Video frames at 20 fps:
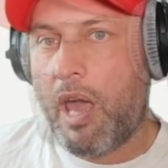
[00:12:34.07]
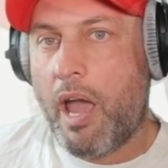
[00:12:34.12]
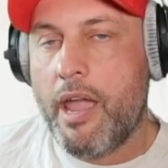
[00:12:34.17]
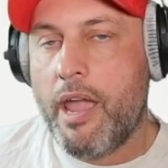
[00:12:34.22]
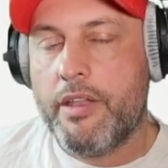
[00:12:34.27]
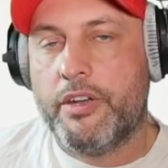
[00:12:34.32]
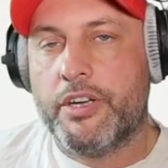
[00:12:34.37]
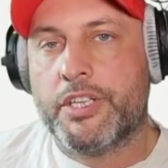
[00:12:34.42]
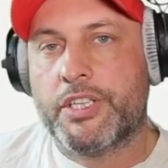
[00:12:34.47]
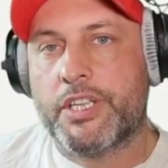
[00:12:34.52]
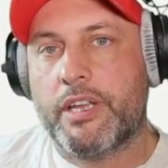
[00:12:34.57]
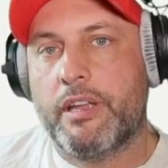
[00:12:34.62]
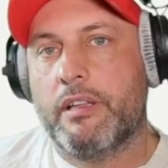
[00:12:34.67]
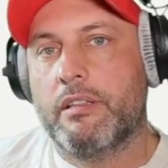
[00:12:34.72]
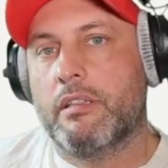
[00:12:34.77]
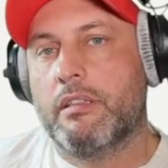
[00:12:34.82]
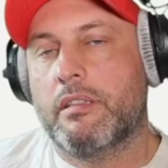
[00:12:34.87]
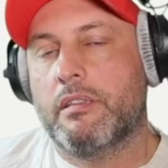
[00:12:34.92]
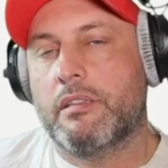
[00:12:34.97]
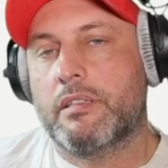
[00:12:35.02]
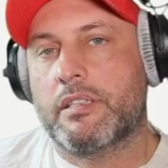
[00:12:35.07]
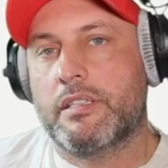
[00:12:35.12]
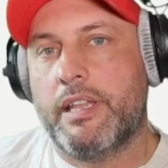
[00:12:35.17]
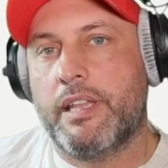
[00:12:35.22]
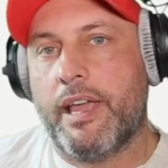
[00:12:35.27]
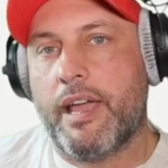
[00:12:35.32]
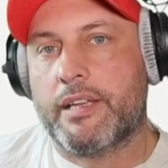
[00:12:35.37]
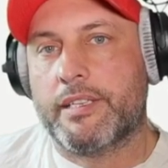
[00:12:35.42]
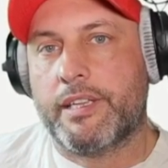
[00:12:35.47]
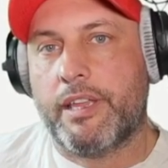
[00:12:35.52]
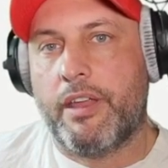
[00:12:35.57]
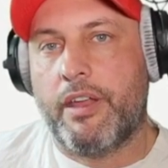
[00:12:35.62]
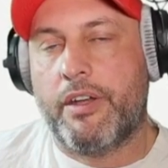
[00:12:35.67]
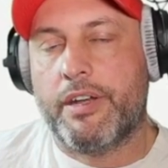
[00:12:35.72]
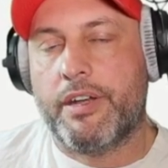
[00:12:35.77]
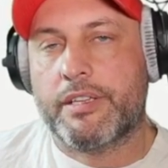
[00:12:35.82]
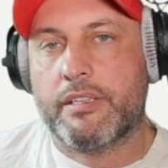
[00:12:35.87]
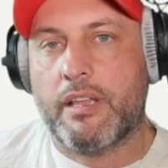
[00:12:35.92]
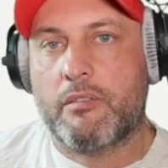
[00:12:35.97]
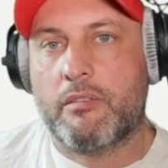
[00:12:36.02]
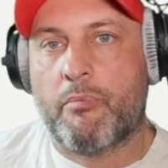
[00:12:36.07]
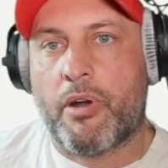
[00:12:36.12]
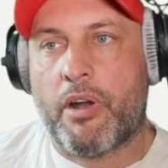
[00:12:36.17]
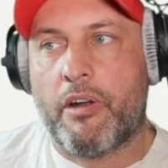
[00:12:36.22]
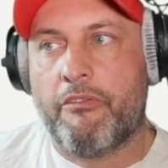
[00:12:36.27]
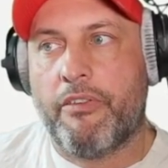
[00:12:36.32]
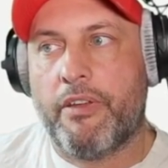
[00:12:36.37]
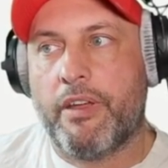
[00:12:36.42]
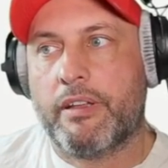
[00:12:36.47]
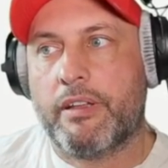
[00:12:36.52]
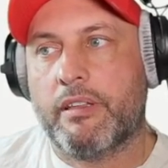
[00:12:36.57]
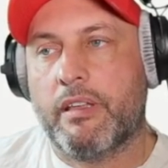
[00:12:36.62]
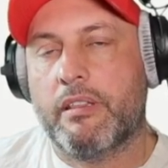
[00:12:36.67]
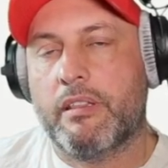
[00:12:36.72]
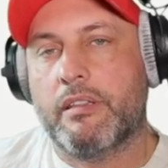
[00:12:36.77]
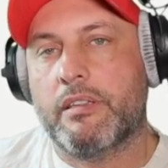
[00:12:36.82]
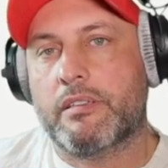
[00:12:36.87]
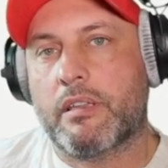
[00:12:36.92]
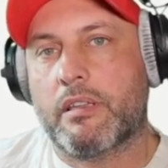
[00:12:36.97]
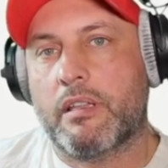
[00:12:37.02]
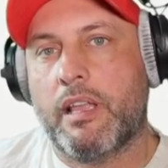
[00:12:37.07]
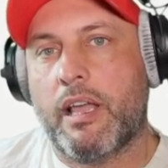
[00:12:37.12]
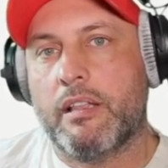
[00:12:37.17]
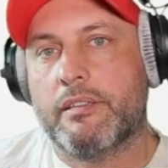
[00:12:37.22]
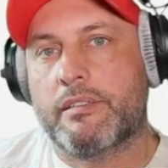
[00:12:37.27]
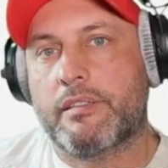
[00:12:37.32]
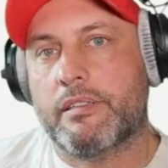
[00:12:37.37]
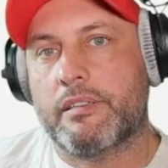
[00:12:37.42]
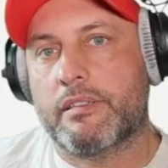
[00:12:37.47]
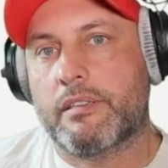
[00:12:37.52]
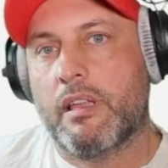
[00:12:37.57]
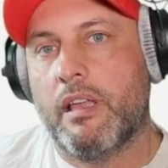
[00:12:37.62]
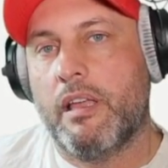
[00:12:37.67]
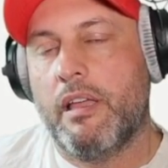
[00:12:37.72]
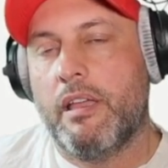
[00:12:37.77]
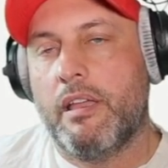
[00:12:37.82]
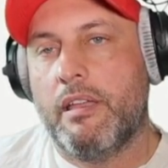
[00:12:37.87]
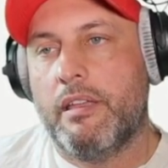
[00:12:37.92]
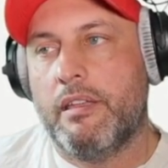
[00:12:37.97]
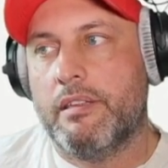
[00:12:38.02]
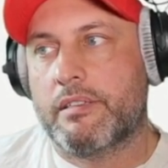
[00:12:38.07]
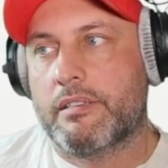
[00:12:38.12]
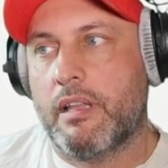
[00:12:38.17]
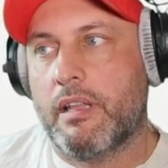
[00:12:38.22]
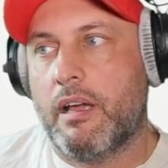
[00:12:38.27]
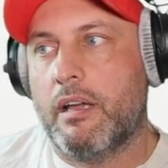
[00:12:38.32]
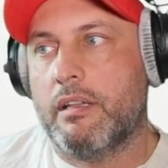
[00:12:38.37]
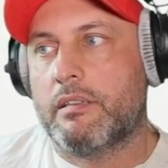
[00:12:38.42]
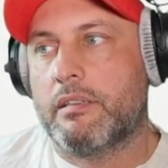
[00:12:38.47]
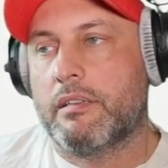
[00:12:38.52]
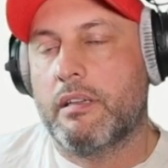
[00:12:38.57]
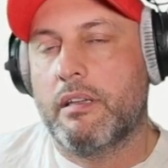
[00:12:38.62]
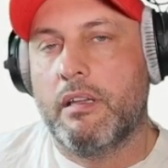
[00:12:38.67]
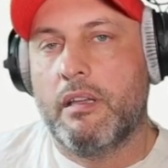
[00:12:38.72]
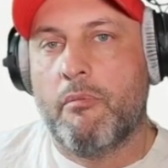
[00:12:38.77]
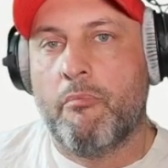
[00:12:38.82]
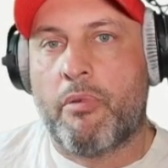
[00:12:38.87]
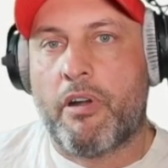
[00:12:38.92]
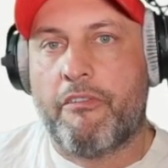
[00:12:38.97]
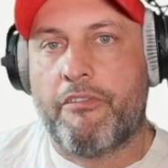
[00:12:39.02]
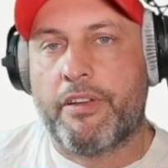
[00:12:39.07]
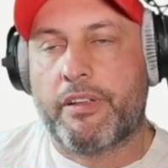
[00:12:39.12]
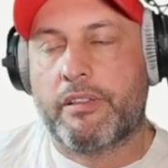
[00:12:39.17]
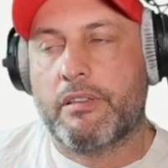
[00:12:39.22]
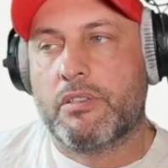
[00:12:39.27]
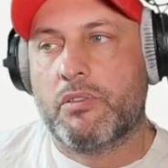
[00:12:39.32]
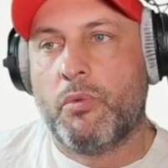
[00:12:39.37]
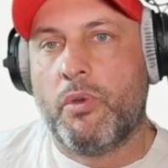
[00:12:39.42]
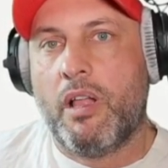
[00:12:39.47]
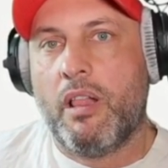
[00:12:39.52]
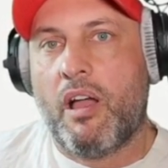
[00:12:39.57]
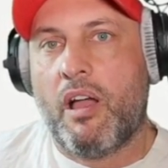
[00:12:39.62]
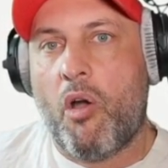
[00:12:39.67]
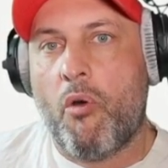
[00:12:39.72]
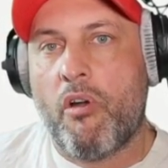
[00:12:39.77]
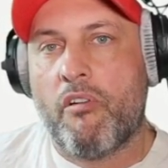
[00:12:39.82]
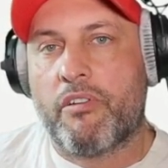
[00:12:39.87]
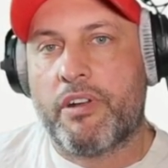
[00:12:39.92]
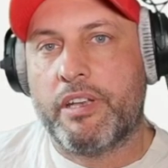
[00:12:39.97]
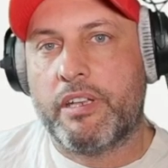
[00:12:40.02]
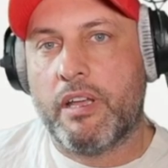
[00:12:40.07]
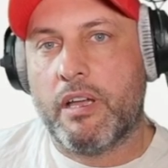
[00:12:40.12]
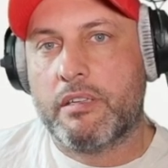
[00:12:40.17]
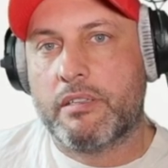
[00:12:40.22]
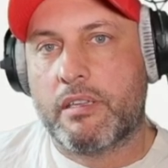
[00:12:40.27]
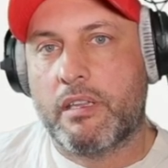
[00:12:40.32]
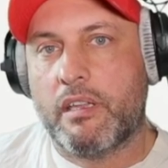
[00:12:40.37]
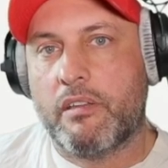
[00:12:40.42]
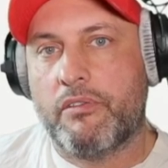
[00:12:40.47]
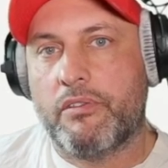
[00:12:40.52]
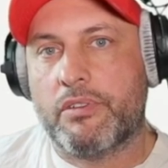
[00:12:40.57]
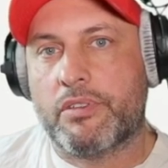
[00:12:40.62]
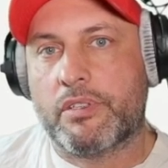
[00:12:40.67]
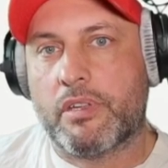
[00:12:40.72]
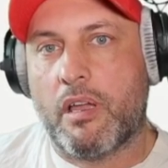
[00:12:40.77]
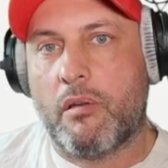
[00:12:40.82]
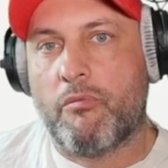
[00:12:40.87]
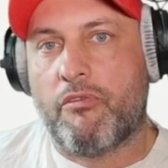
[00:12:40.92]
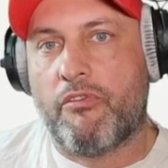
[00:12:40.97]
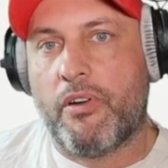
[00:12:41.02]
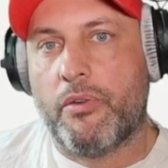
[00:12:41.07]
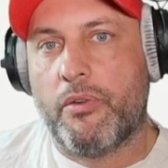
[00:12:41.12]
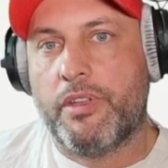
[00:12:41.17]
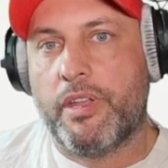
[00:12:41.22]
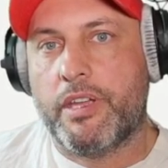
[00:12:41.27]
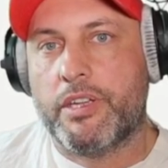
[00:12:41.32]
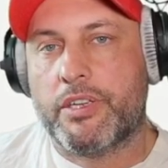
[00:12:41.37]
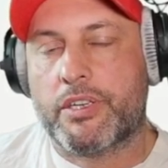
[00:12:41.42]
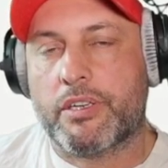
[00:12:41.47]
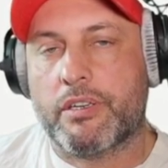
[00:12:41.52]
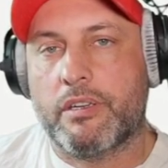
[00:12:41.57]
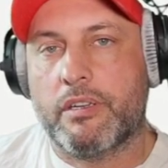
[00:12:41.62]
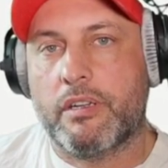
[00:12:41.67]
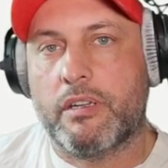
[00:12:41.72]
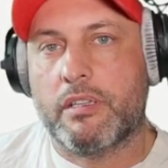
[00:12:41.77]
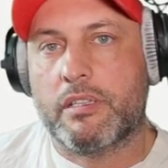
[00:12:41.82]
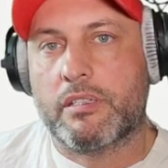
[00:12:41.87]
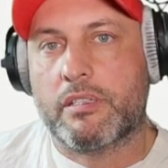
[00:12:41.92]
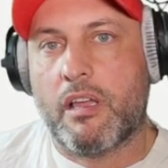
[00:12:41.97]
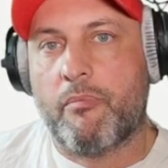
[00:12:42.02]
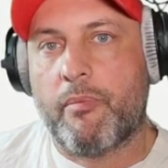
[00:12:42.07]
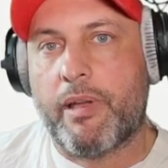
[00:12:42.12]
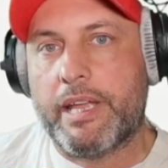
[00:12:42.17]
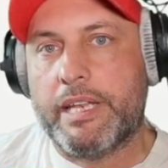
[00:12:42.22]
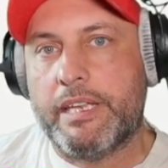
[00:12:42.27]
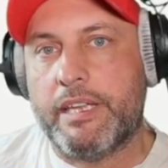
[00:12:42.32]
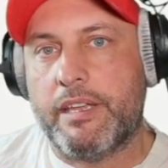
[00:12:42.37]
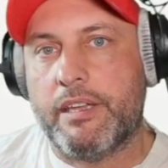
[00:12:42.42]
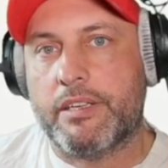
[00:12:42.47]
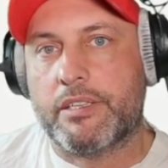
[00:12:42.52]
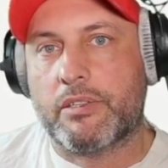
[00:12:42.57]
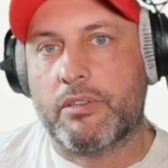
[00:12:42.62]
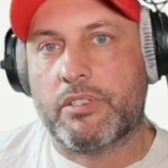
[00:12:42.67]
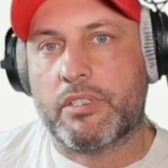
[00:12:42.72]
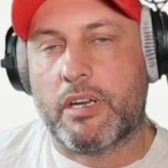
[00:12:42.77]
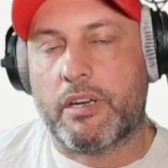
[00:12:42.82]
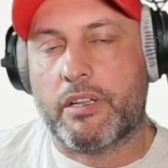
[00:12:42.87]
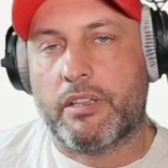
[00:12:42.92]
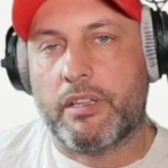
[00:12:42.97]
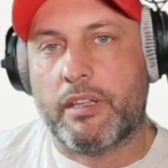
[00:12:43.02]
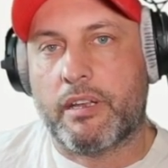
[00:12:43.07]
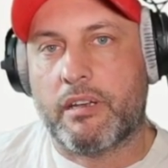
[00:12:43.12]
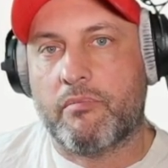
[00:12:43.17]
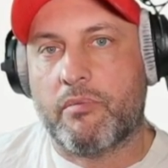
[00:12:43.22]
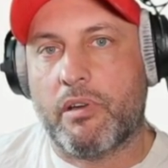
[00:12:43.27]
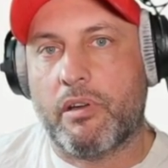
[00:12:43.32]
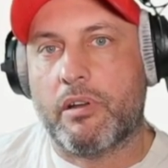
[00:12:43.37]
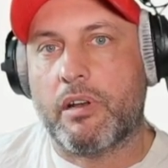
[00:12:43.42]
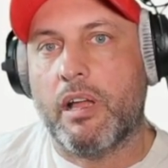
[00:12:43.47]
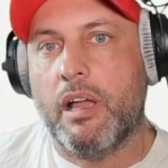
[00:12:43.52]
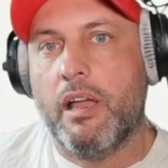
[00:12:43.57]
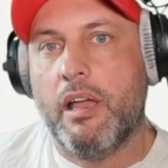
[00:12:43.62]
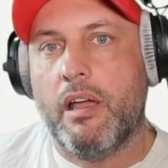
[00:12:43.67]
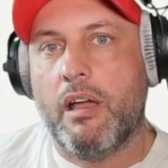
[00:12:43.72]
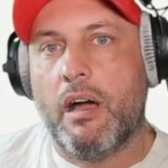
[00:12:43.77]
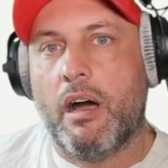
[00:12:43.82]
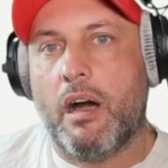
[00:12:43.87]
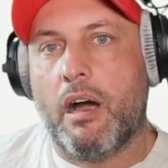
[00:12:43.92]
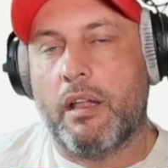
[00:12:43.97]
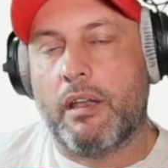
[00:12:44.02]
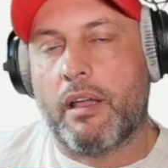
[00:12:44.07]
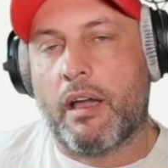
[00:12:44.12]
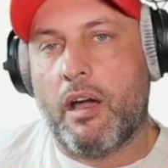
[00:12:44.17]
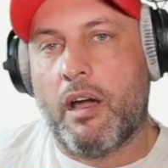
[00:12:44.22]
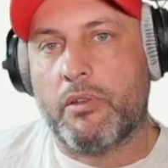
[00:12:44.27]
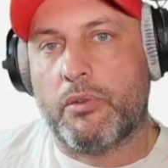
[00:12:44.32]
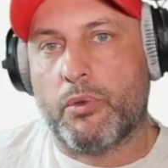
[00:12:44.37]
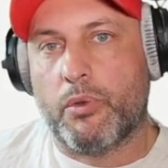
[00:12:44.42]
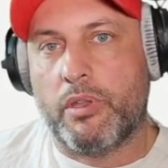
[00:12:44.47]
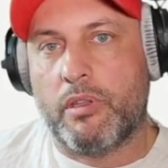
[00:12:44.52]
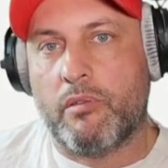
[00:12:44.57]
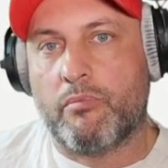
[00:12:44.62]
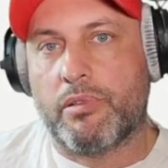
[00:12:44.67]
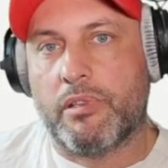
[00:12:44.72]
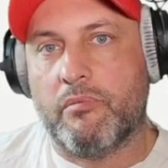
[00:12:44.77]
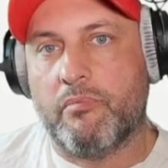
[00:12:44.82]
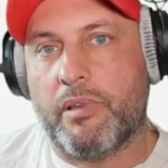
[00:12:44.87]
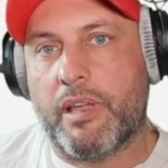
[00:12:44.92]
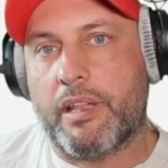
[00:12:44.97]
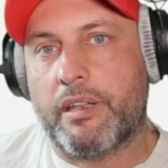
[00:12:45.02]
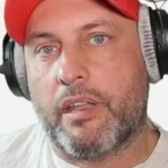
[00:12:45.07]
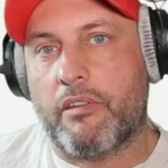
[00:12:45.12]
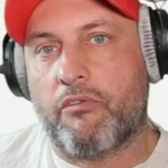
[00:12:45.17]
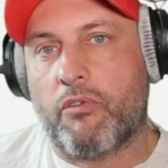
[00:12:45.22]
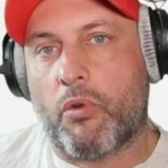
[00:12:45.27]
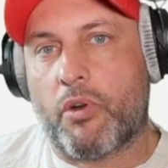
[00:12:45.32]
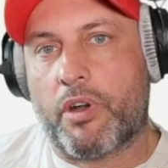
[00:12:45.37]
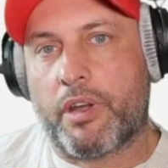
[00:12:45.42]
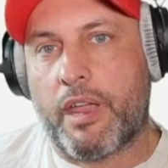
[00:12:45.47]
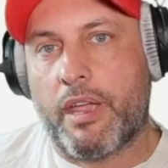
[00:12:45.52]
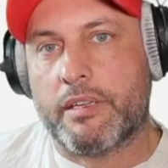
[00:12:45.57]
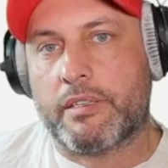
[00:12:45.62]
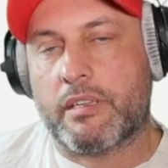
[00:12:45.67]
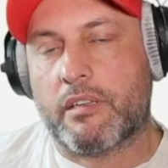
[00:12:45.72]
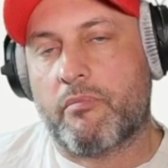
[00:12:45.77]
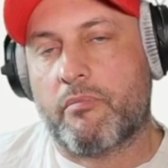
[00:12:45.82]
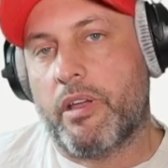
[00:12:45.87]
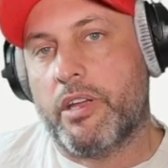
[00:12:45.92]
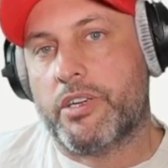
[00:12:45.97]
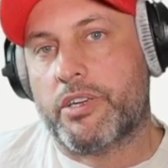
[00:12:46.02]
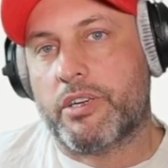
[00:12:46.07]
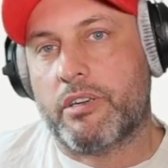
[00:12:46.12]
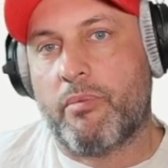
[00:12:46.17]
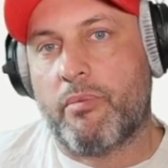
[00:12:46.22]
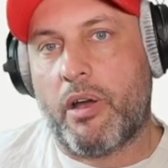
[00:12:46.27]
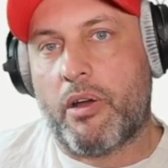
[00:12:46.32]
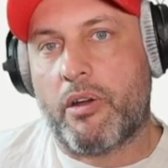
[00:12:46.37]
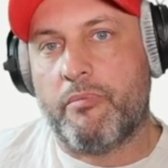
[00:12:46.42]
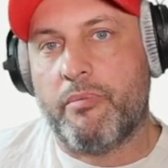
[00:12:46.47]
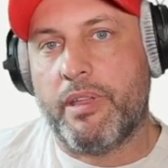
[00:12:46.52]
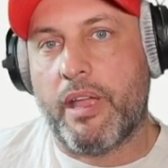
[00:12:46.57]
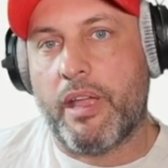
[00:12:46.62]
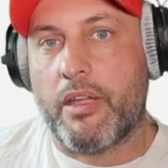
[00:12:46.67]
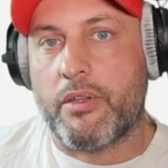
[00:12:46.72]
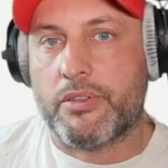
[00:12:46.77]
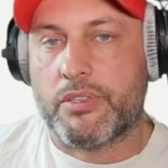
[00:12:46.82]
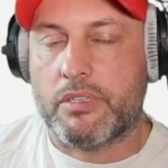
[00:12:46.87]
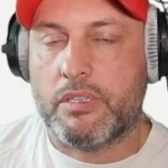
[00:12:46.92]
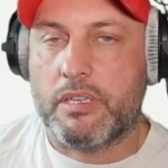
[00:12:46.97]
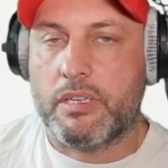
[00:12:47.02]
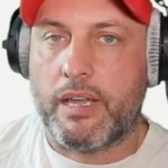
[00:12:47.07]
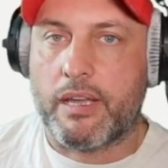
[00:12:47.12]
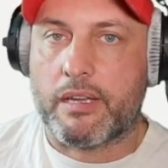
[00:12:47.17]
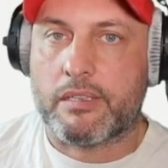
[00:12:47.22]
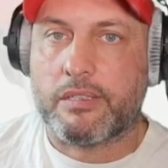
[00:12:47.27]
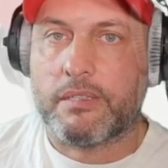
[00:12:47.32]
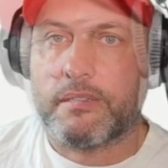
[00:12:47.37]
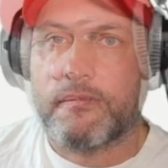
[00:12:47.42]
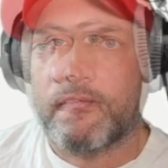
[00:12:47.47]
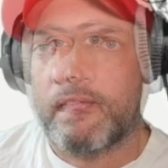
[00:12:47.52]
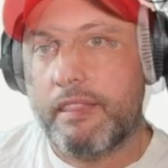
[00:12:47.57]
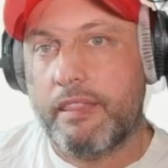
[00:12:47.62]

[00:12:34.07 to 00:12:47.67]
I understand that this DAX here is not perfect and this analysis is not perfect as well. However, it does give you some foundation and some ideas to start thinking about on how to implement a forecasting measure in Power BI using DAX.